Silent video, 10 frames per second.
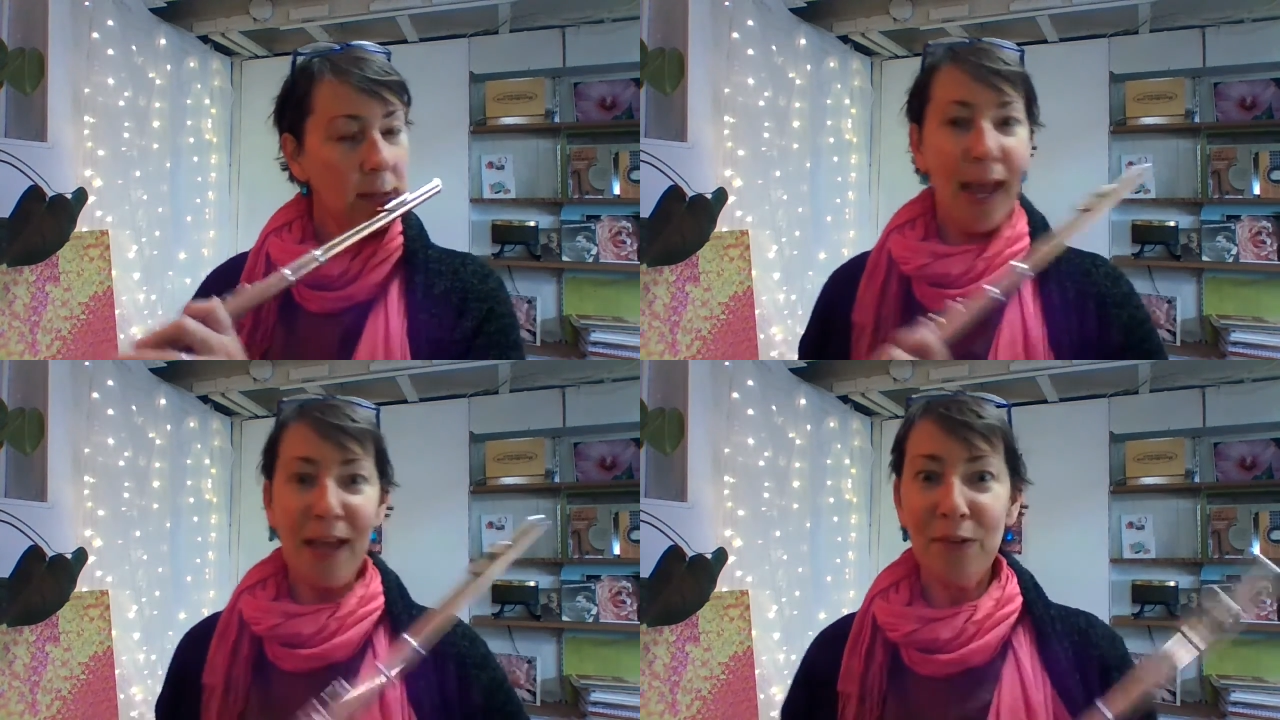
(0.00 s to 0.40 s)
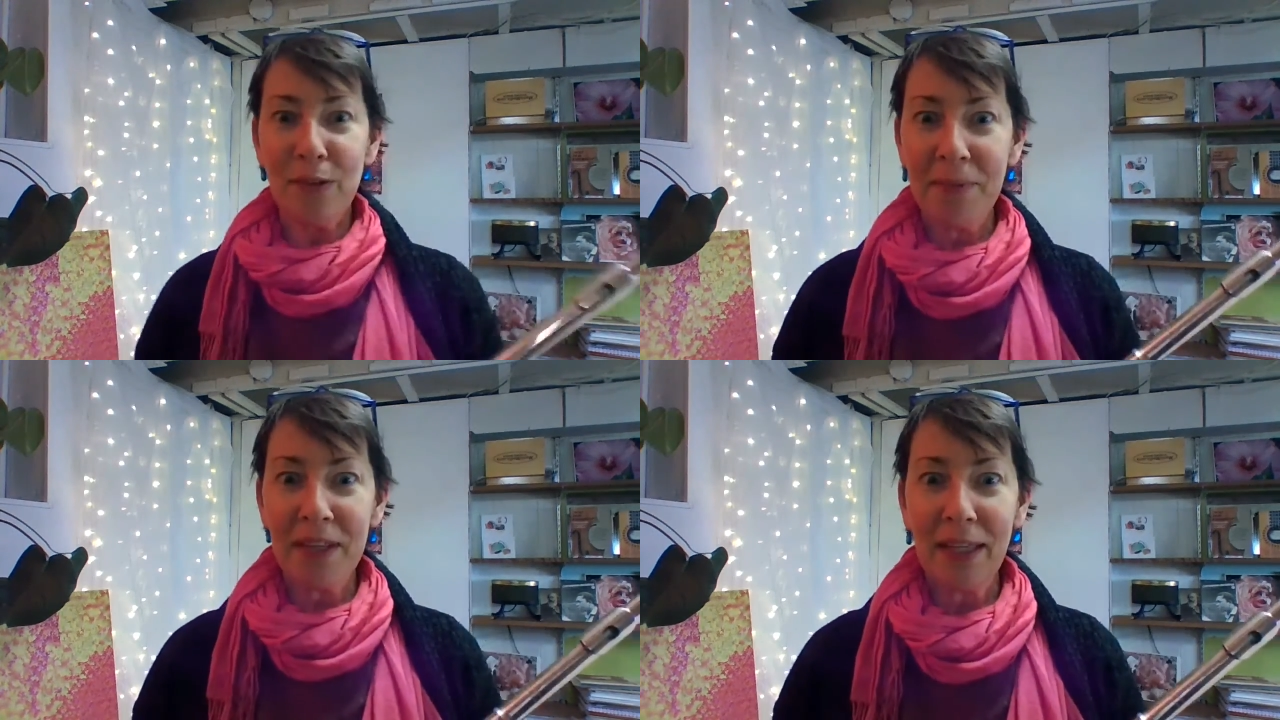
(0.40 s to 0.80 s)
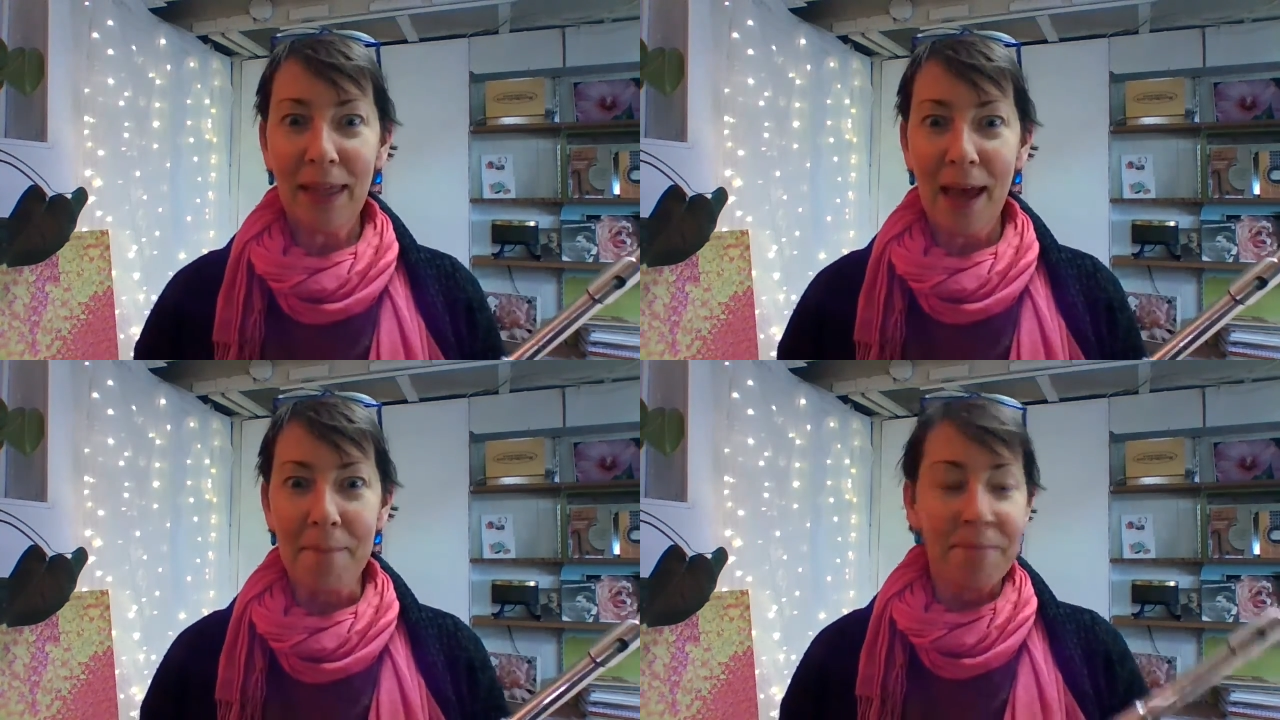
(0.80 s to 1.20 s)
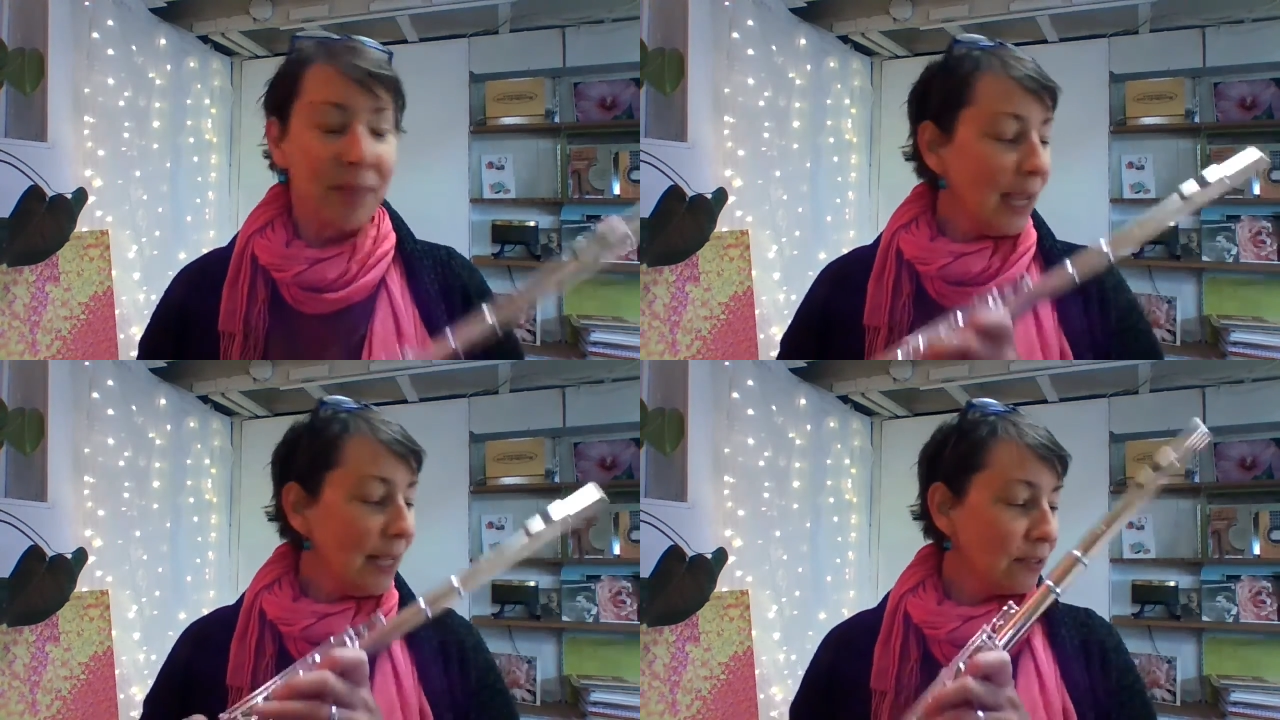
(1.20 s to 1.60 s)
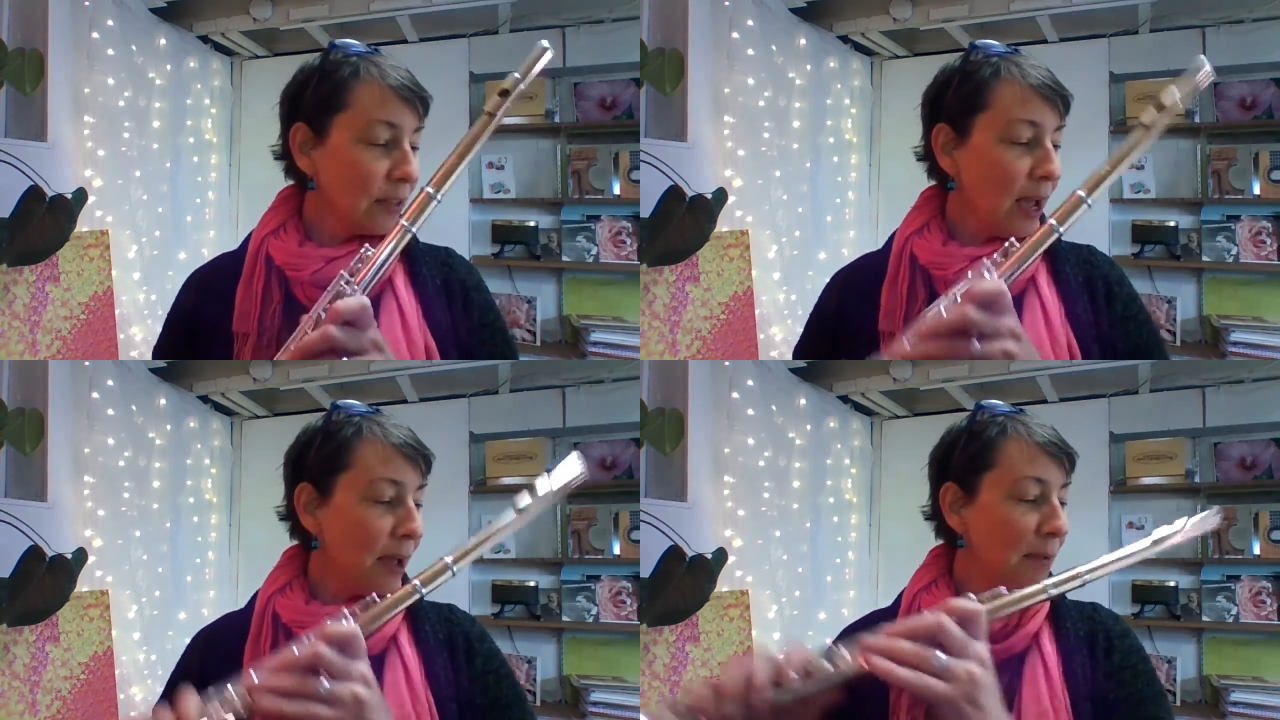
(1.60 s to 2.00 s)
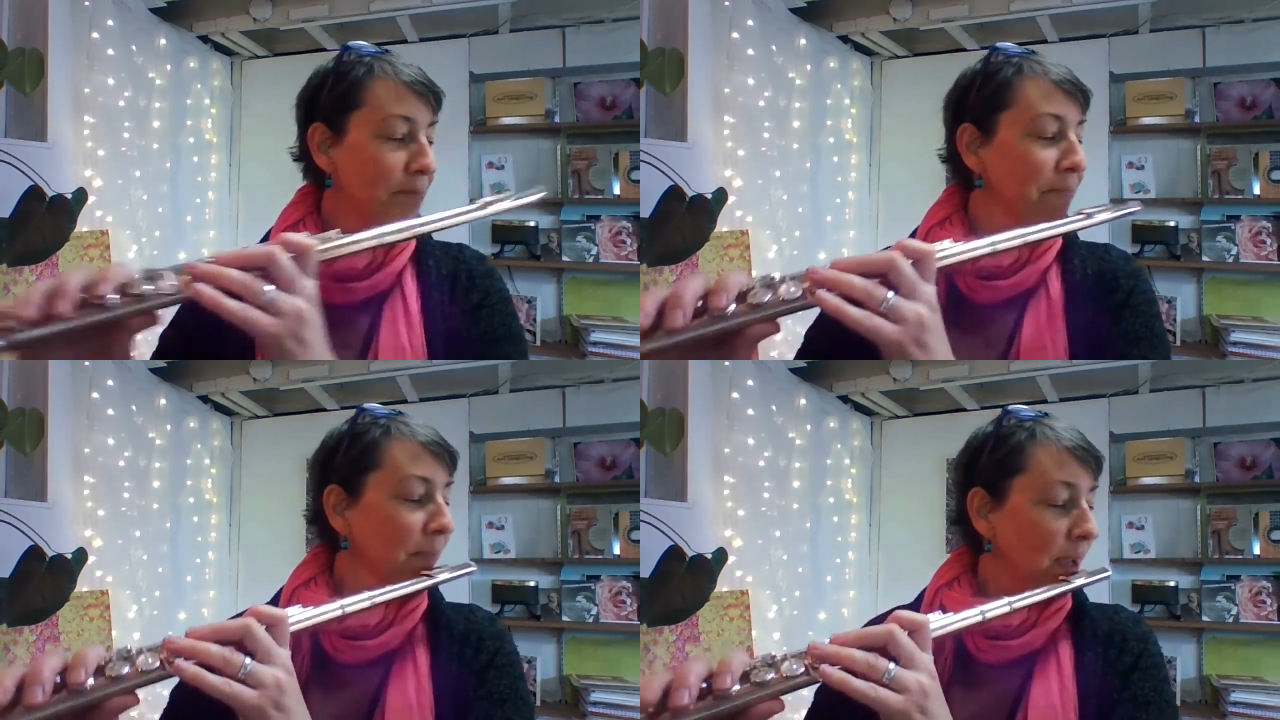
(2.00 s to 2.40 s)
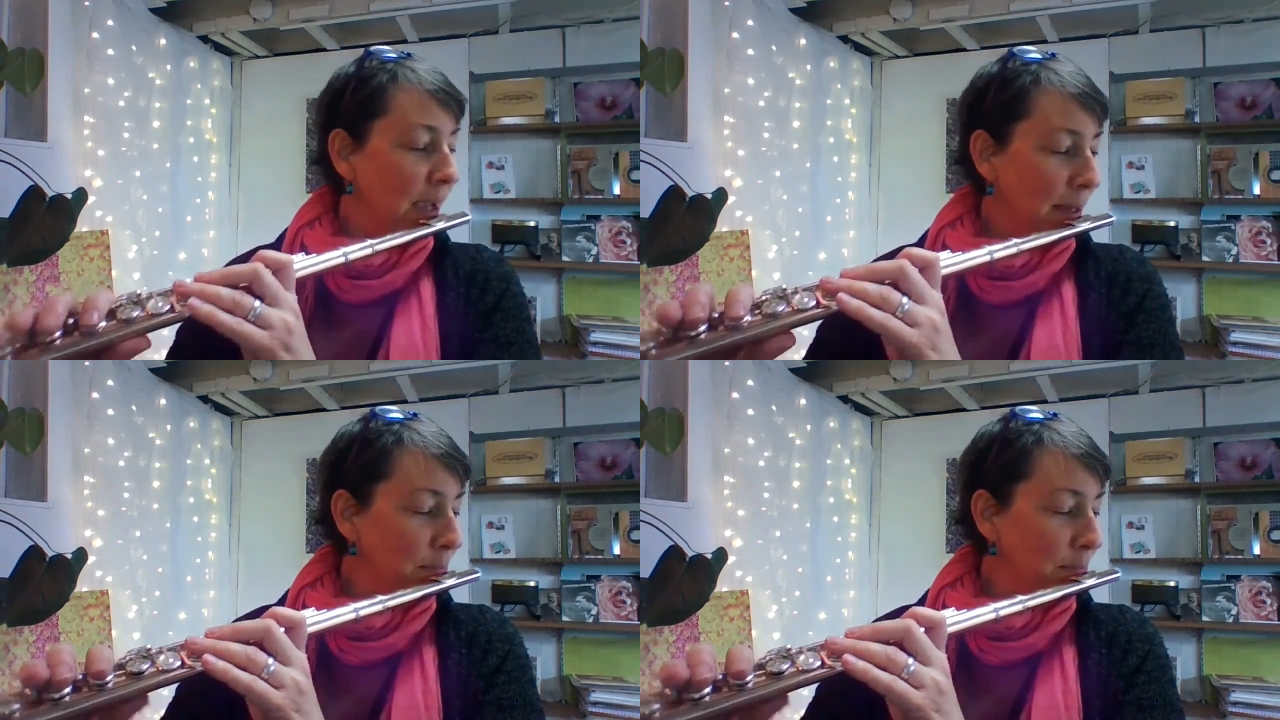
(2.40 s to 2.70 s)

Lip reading: and do something like that. It's I'm